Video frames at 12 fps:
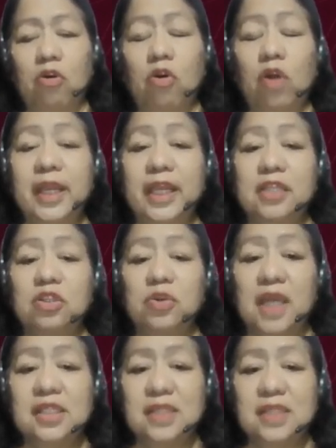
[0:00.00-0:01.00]
or a
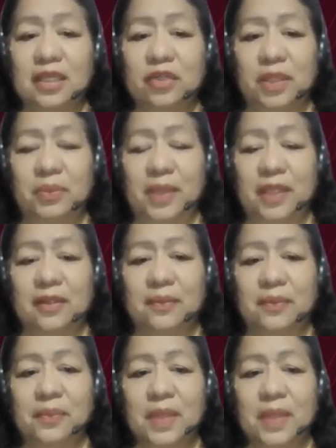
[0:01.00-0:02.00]
trust agreement.
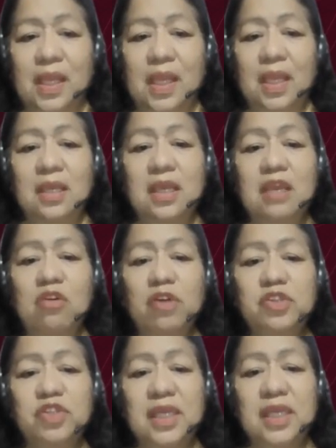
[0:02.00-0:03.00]
He
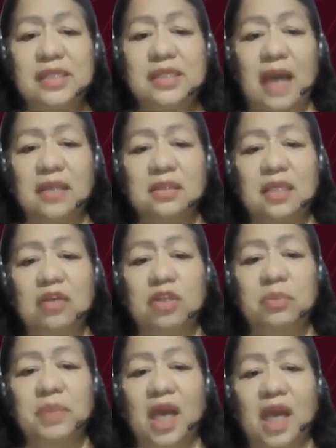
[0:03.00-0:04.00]
or she is acting
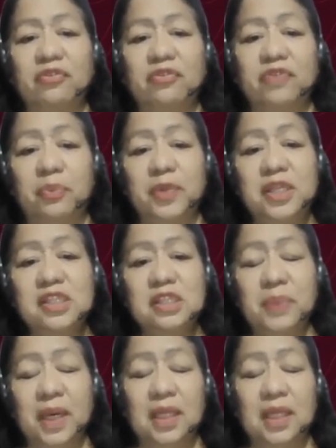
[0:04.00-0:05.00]
on behalf of a
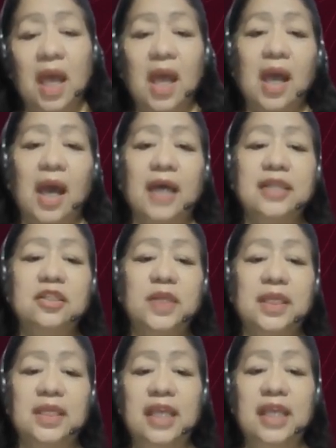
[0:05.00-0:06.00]
principal
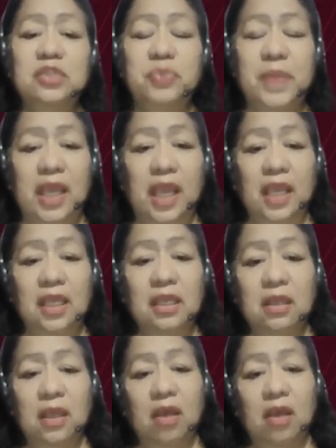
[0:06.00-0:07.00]
under an
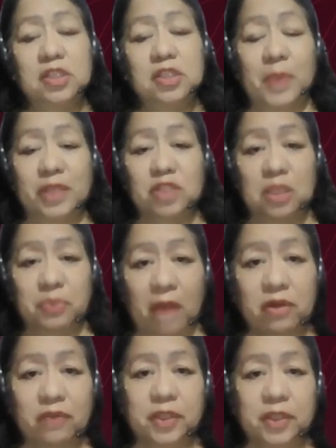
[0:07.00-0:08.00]
SPA, special
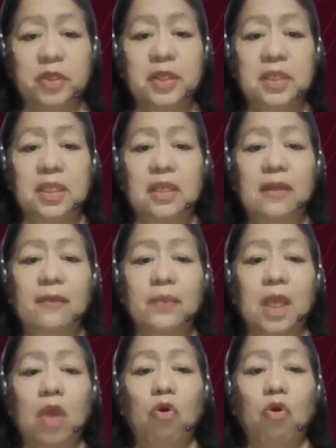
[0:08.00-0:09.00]
power of attorney,
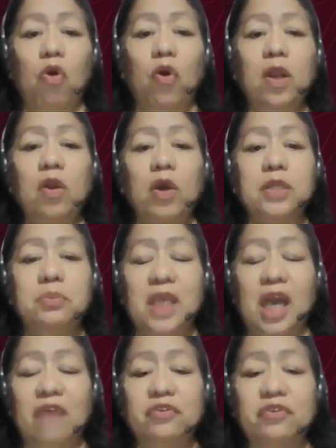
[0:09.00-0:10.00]
or on
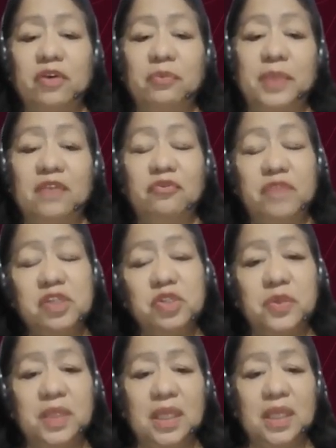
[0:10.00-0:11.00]
behalf of a
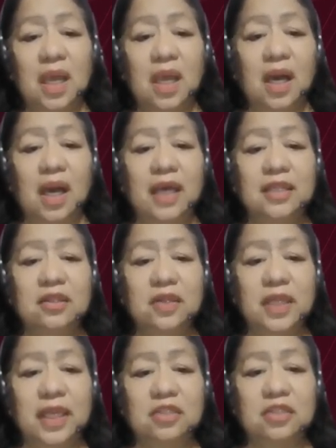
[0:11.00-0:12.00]
beneficiary
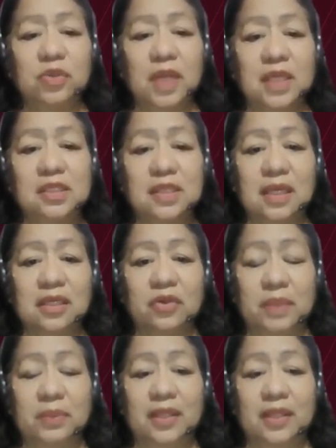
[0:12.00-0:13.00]
under a trust
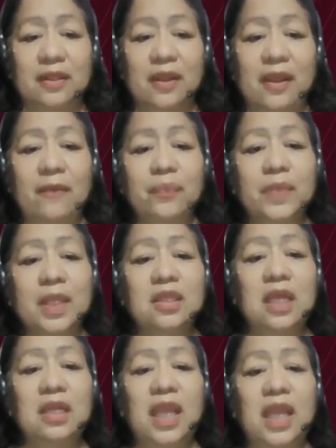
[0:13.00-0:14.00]
agreement.
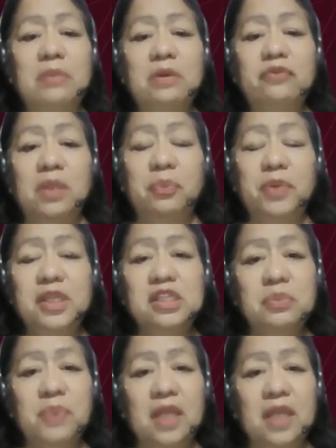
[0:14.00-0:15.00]
The name of the
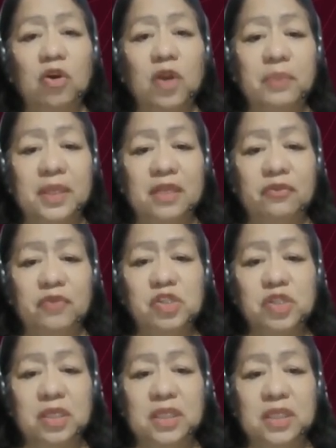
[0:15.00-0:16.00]
principal or
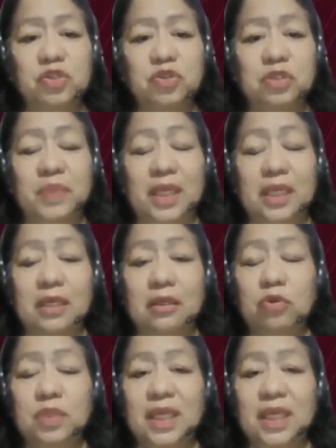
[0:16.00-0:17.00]
beneficiary should be
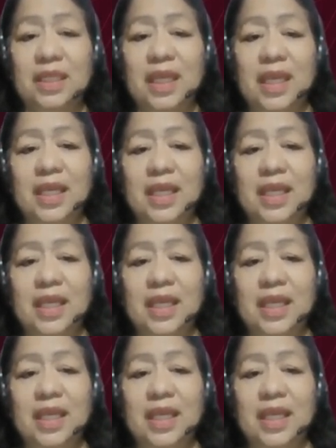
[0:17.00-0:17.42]
included